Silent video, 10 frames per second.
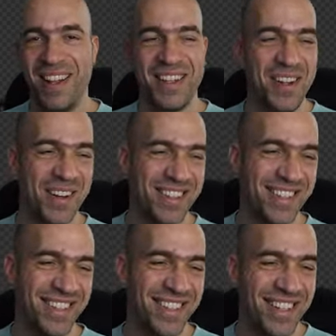Oh, god
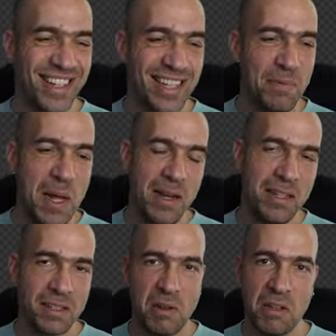one
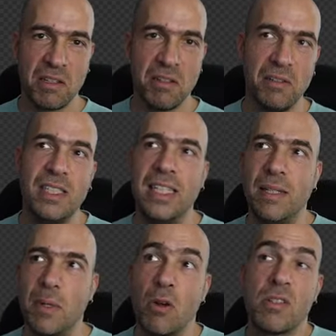little god, you know,
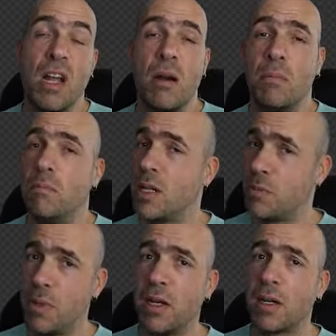because there are
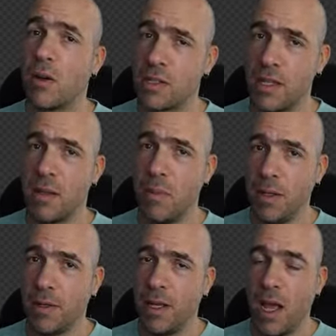much bigger gods than
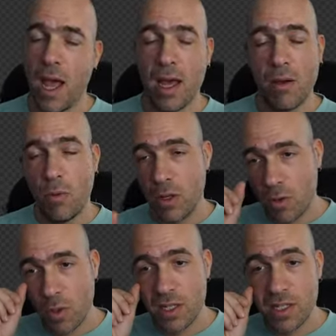me. Uh,
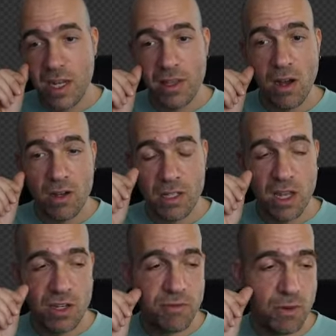you will see in
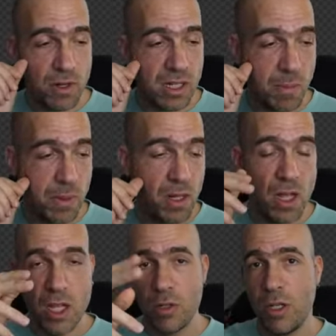ArtStation, for example,
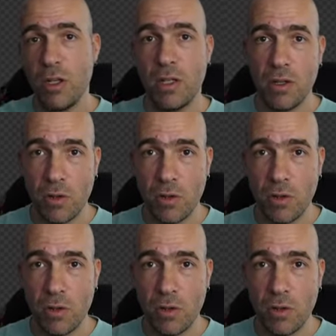you see